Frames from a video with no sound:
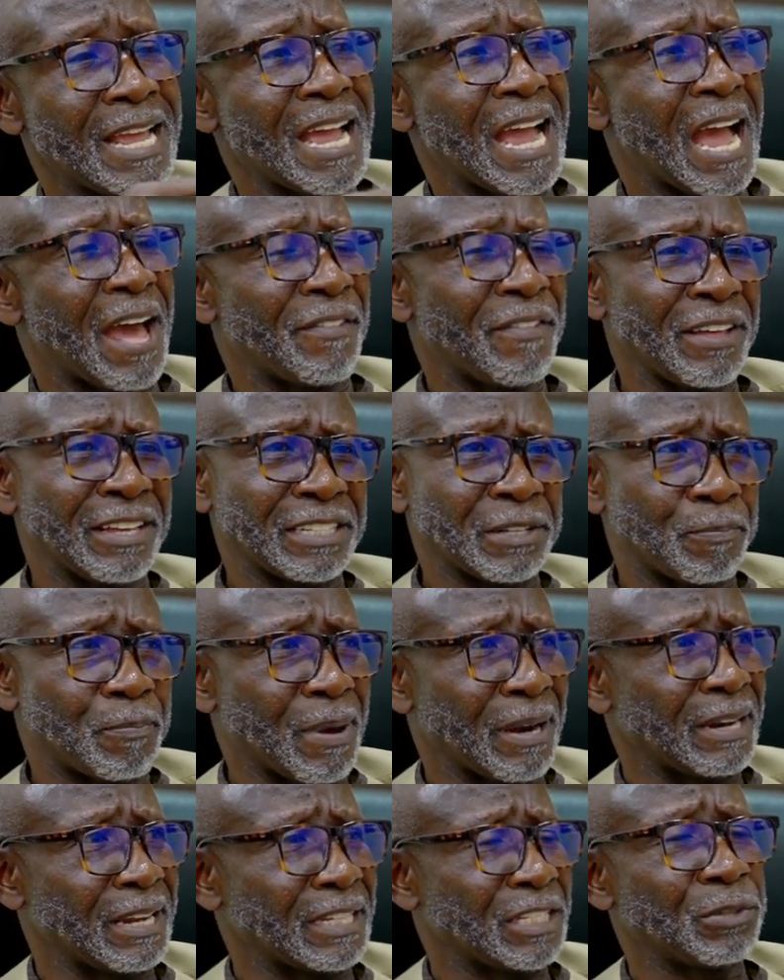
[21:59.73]
I think it's a
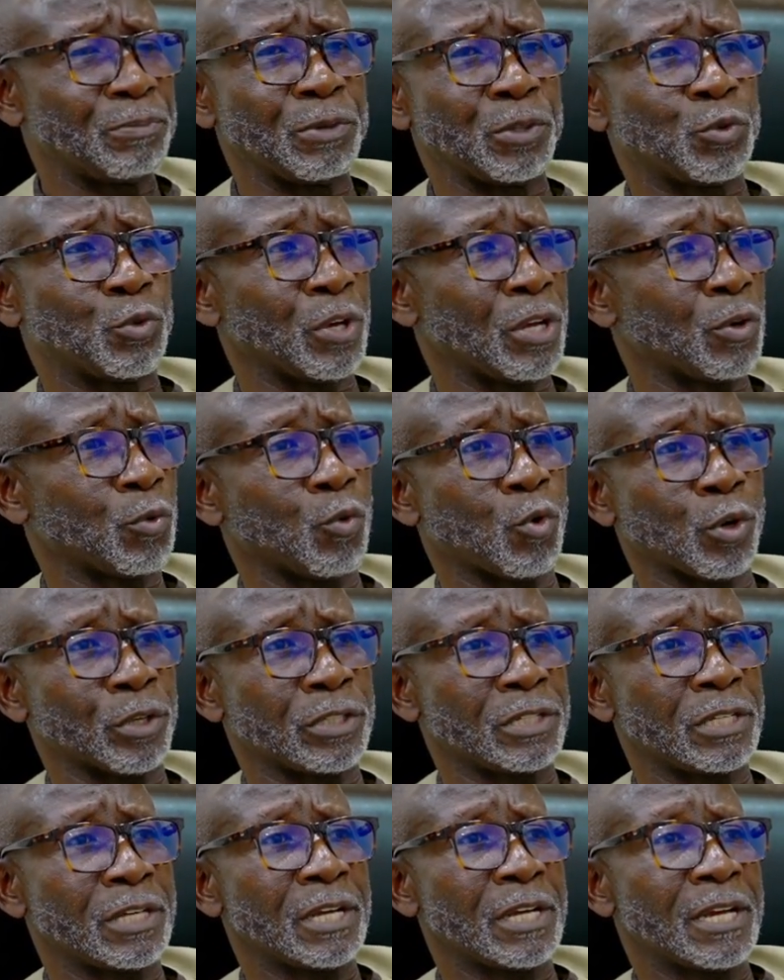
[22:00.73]
partnership between
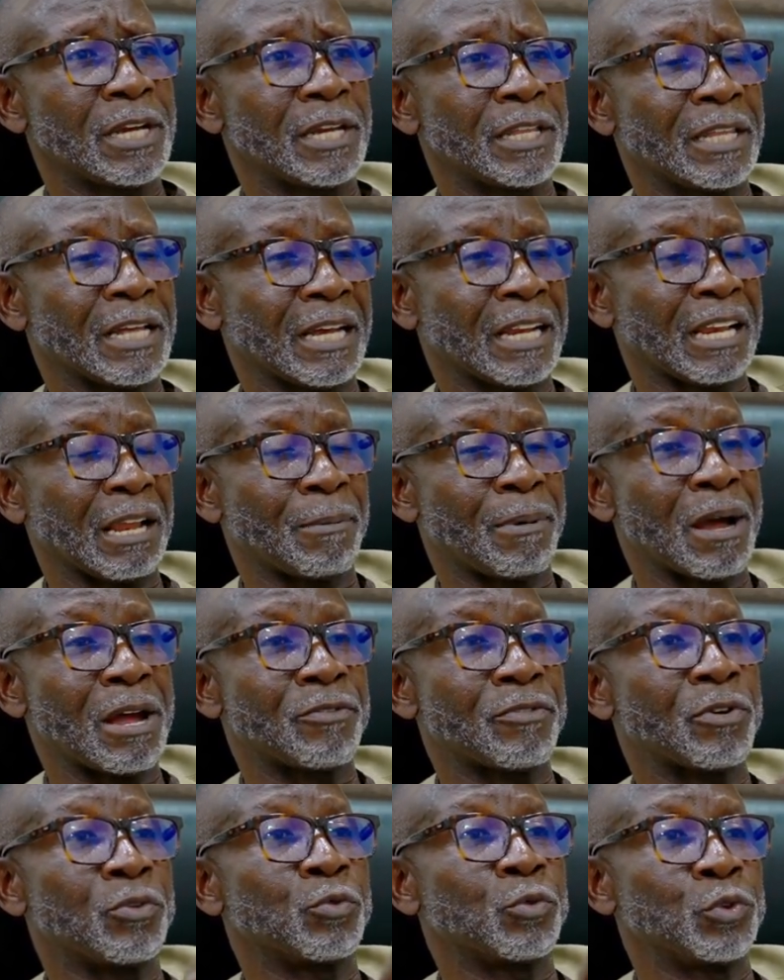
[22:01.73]
what the Club
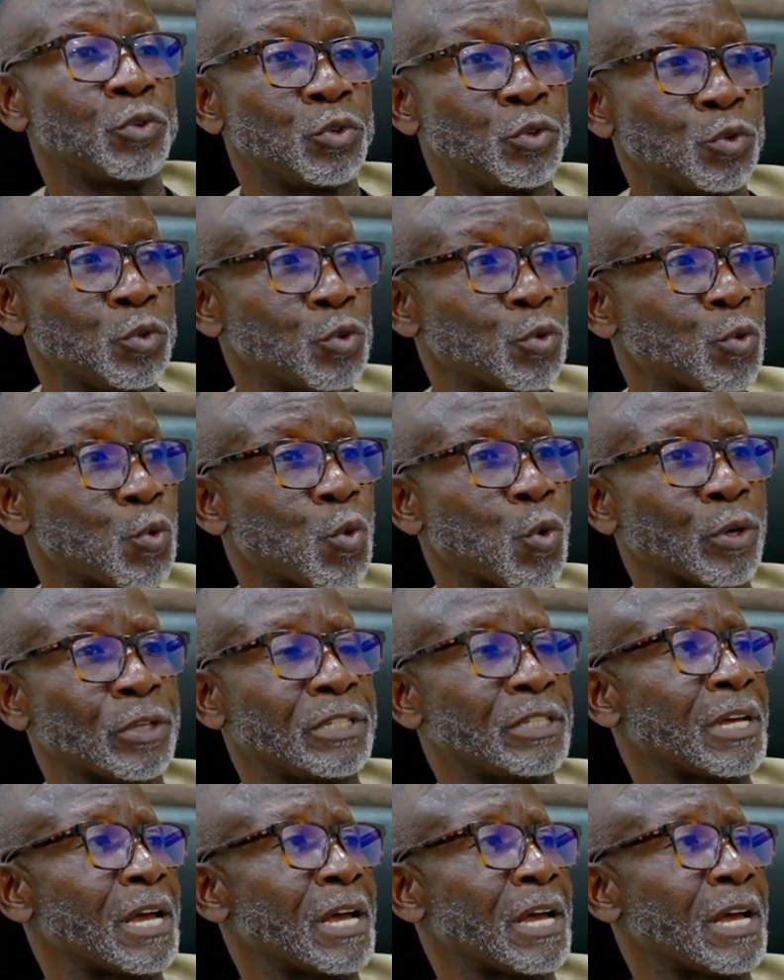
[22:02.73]
100 will do, what